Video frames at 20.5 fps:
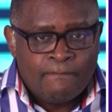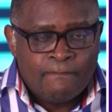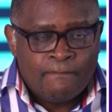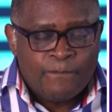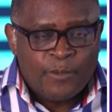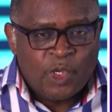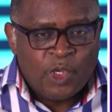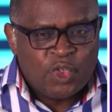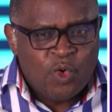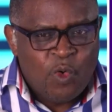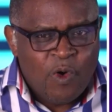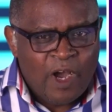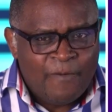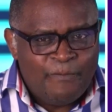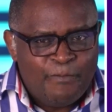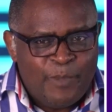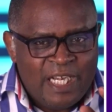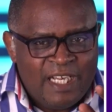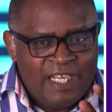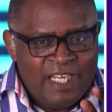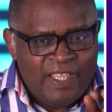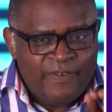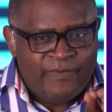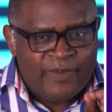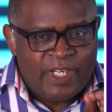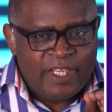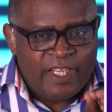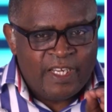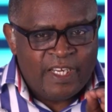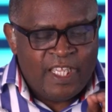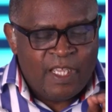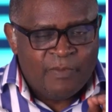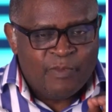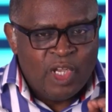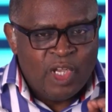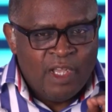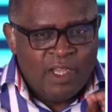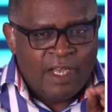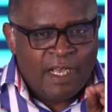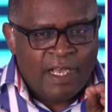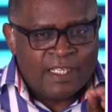Those who have believed in Him
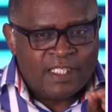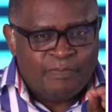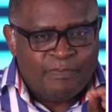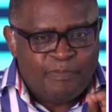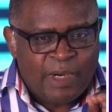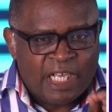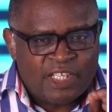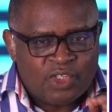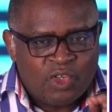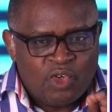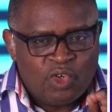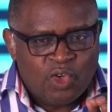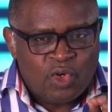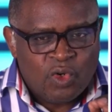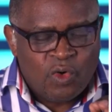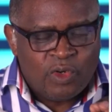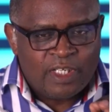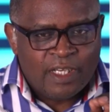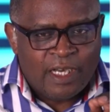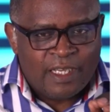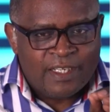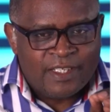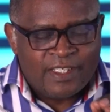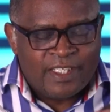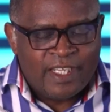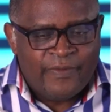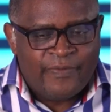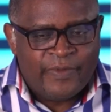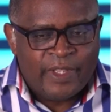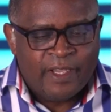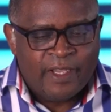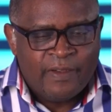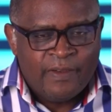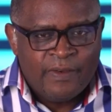as personal Lord and Savior.